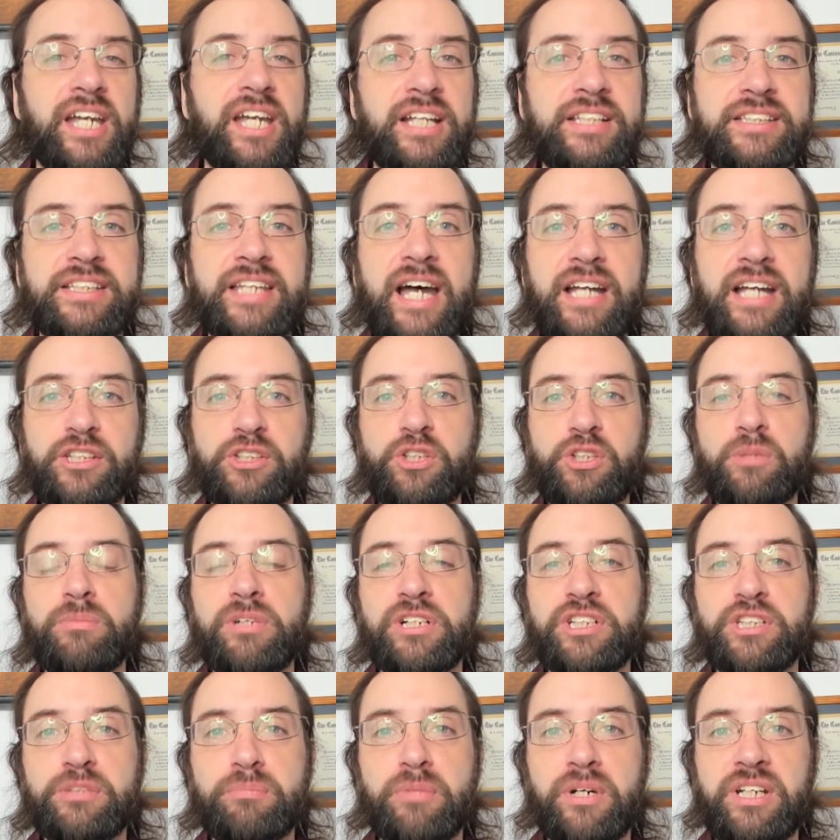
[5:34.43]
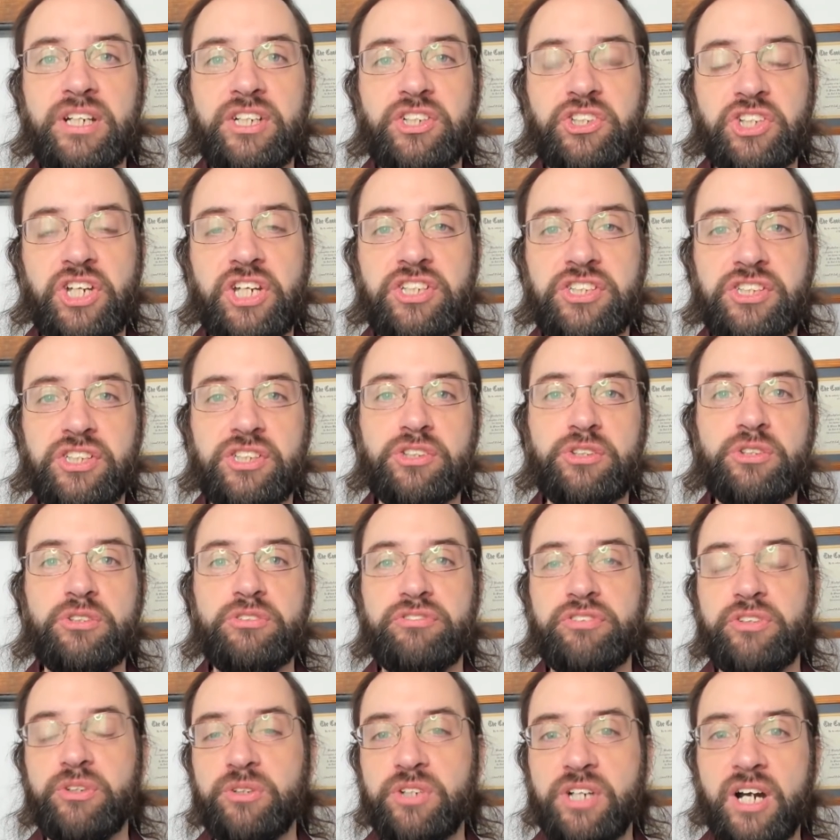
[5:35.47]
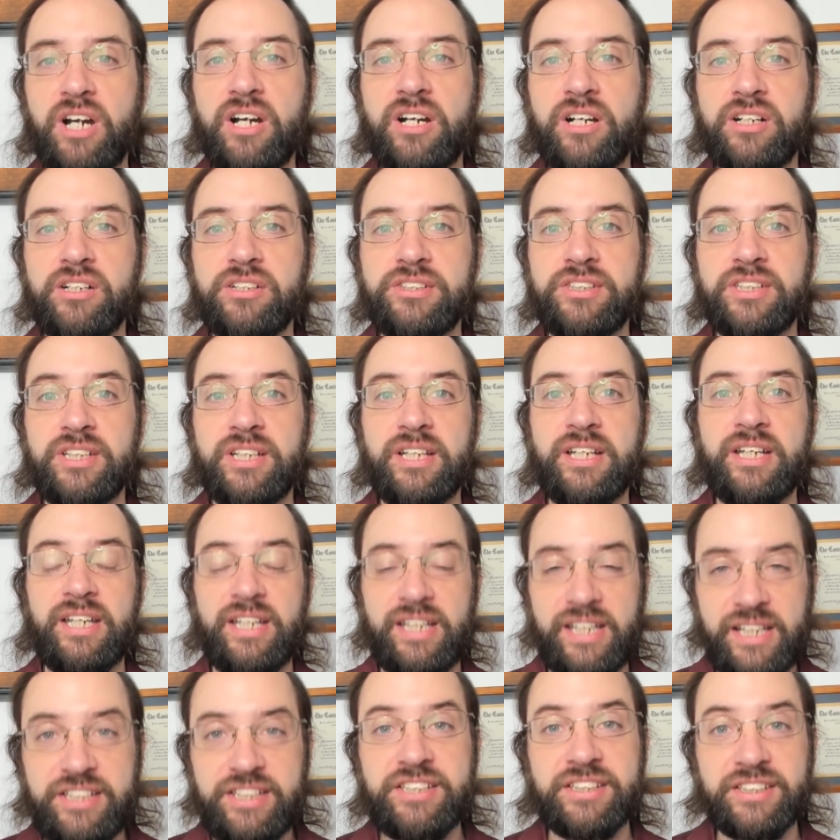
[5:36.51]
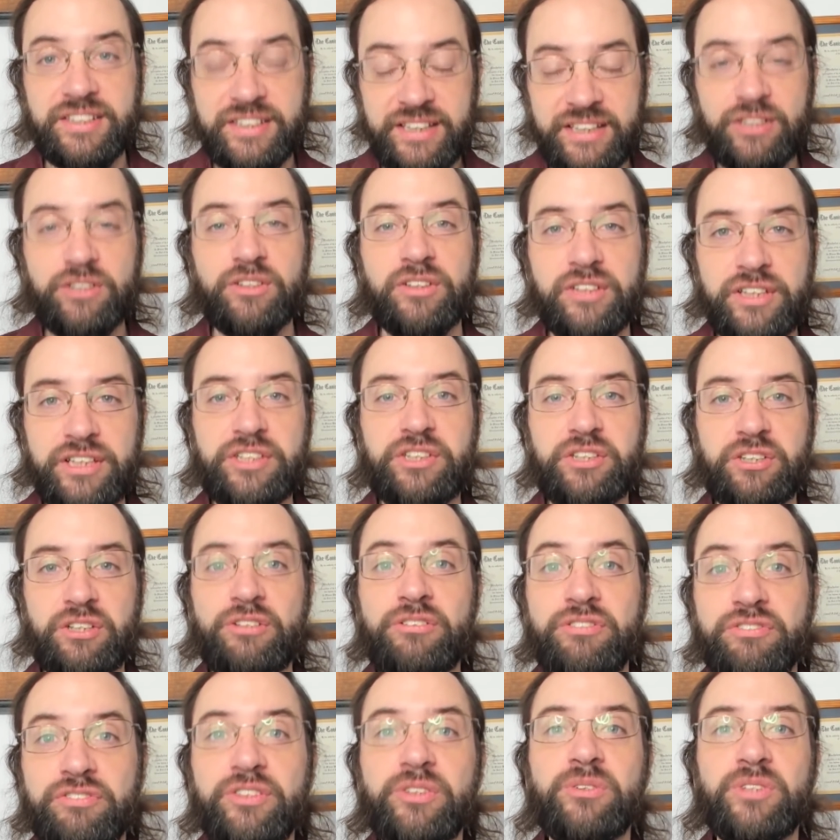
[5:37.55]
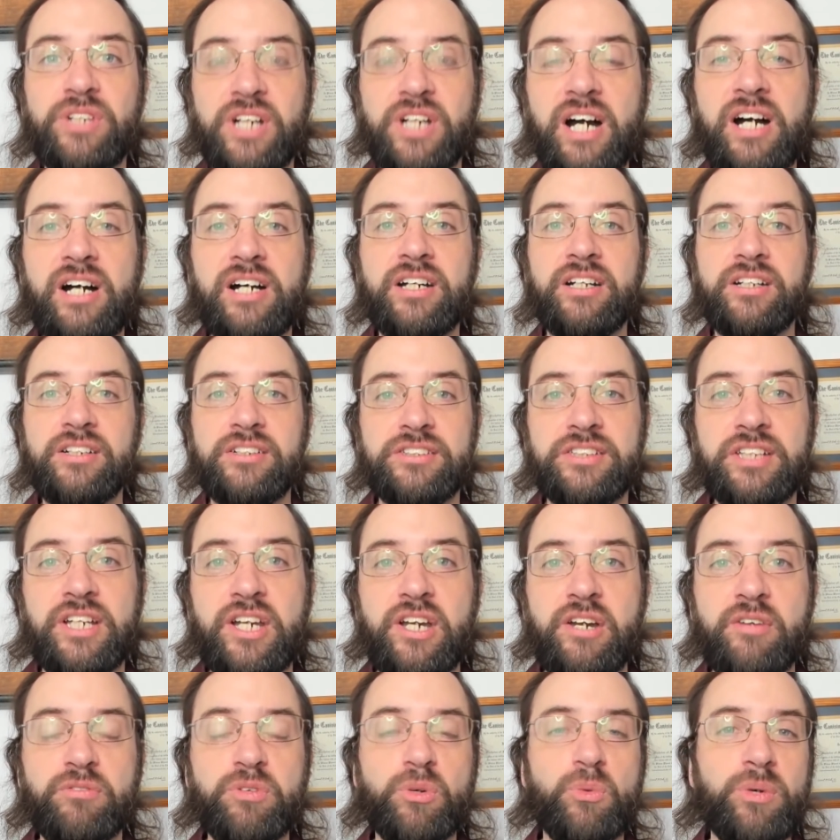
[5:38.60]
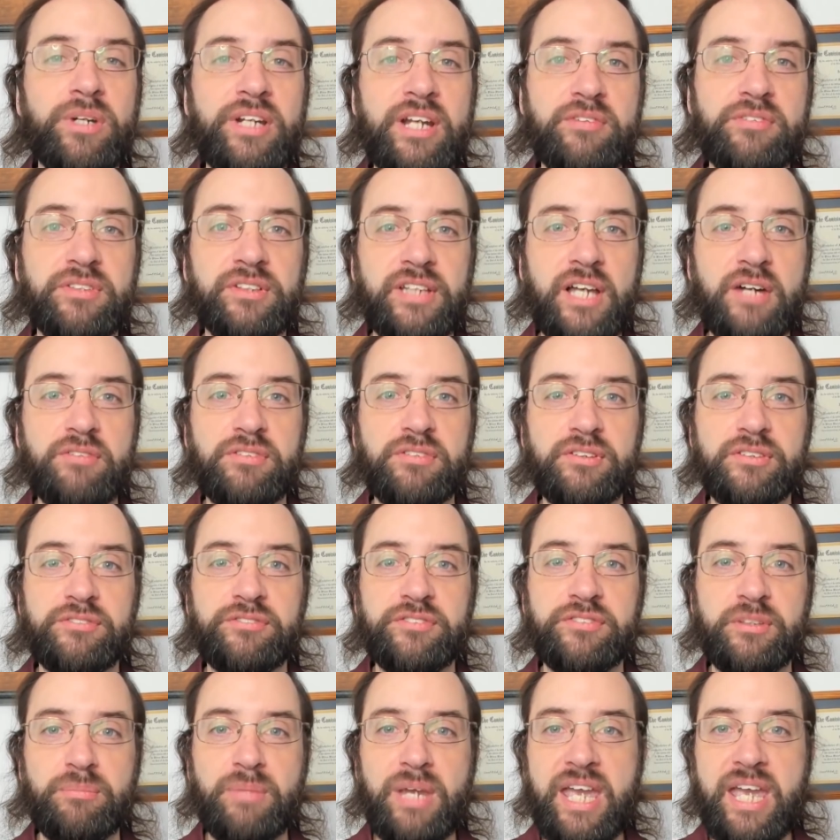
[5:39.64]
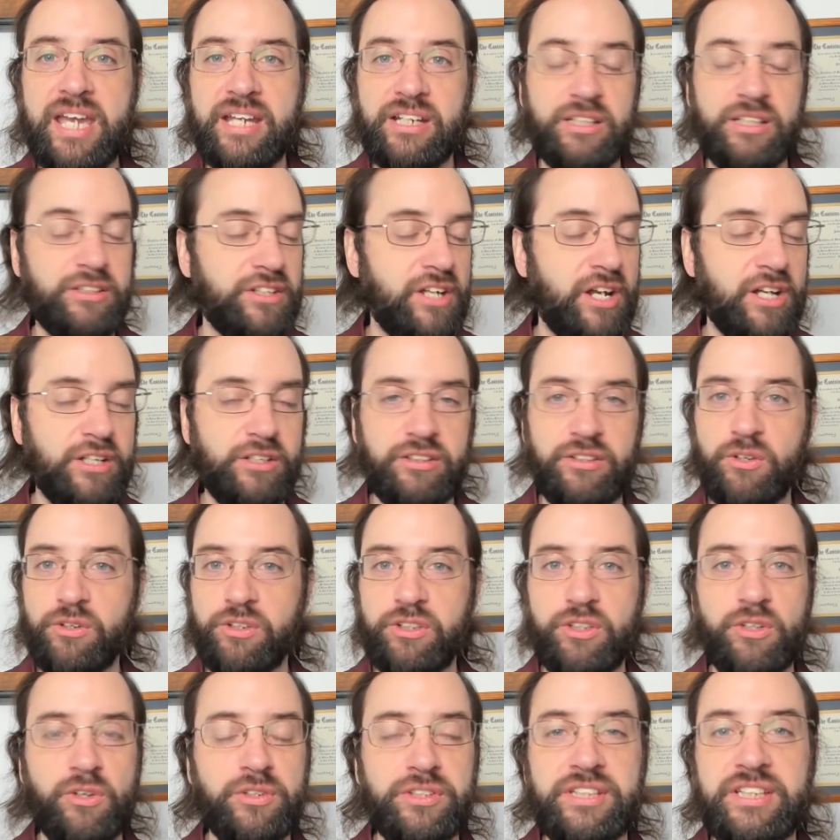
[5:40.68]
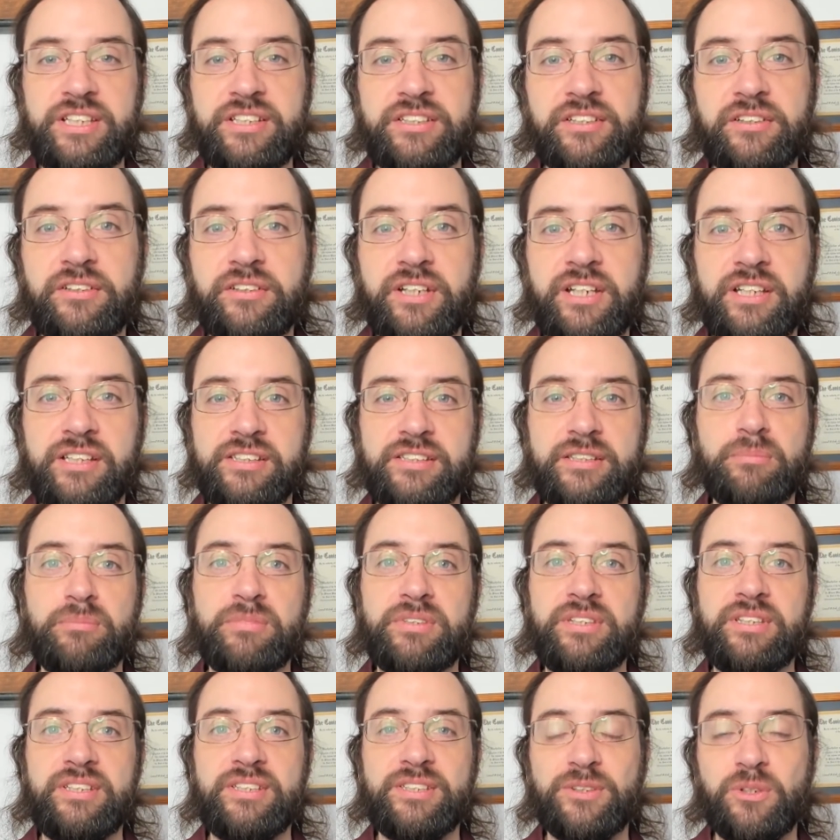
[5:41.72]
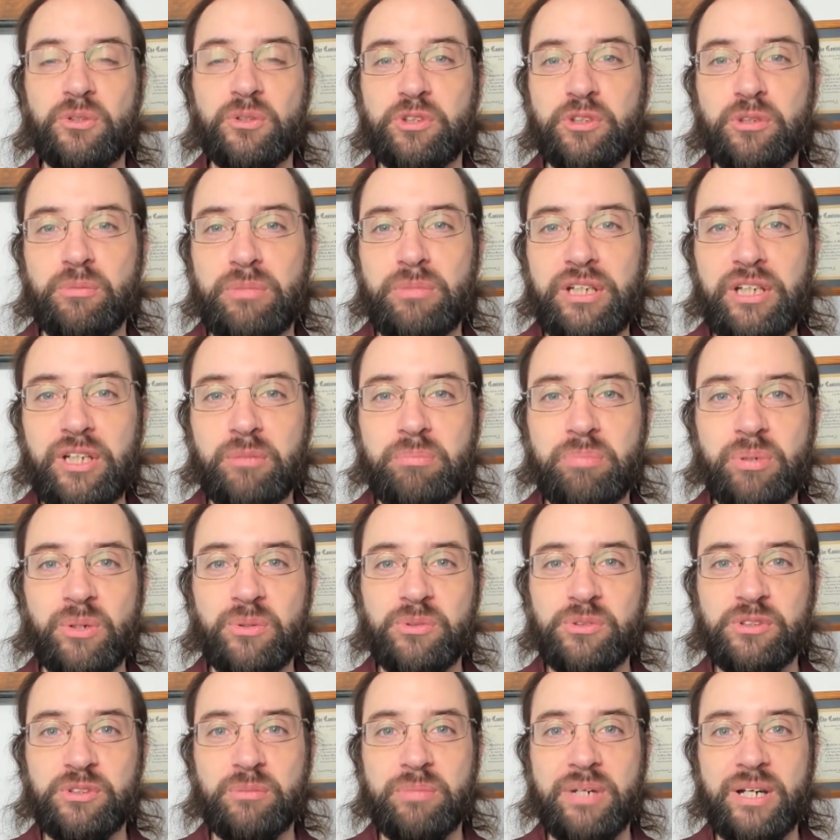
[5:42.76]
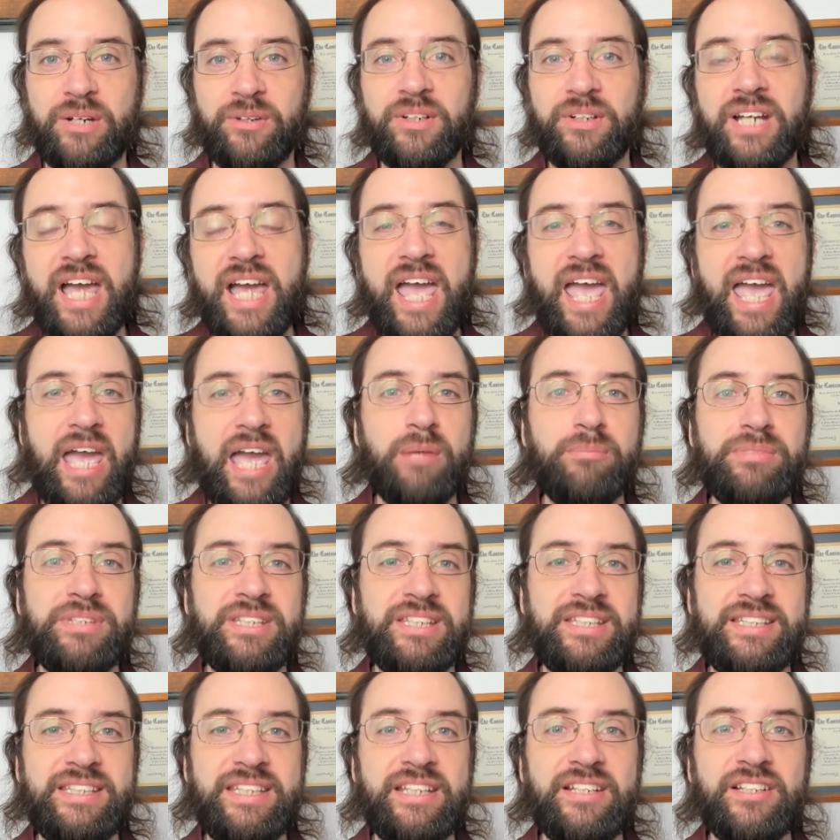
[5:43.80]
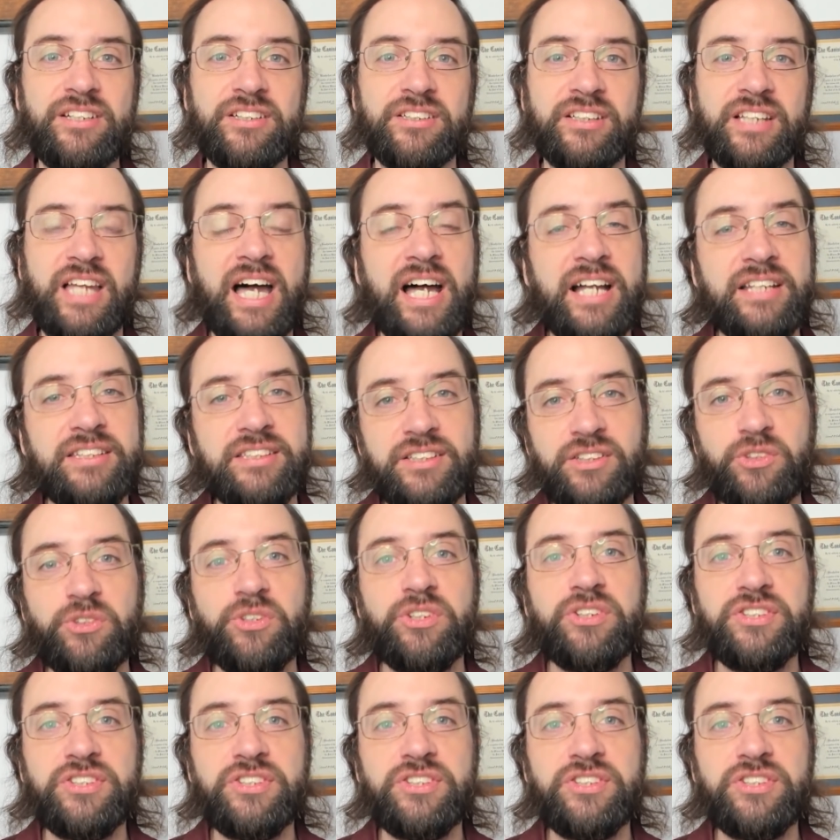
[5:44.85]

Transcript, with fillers: It's not too much money chasing too few cars it's literally too few cars for whatever level of demand. You, uh, you only need to look at some of these social media posts about empty dealer lots, and you